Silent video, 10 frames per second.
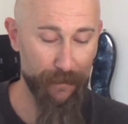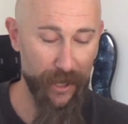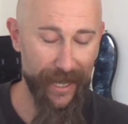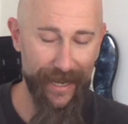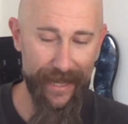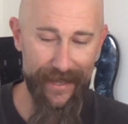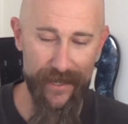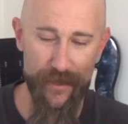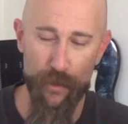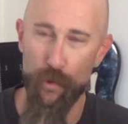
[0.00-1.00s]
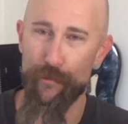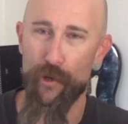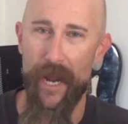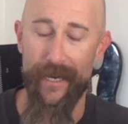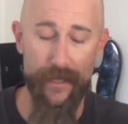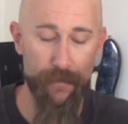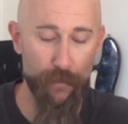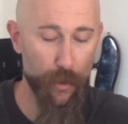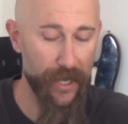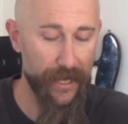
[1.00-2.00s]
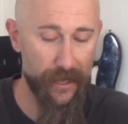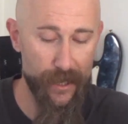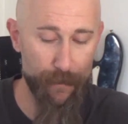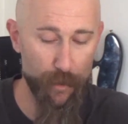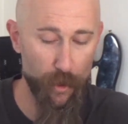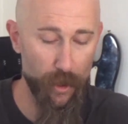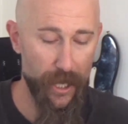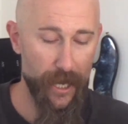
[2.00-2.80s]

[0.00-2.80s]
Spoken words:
But this is a cool track. It's moody. It's simple.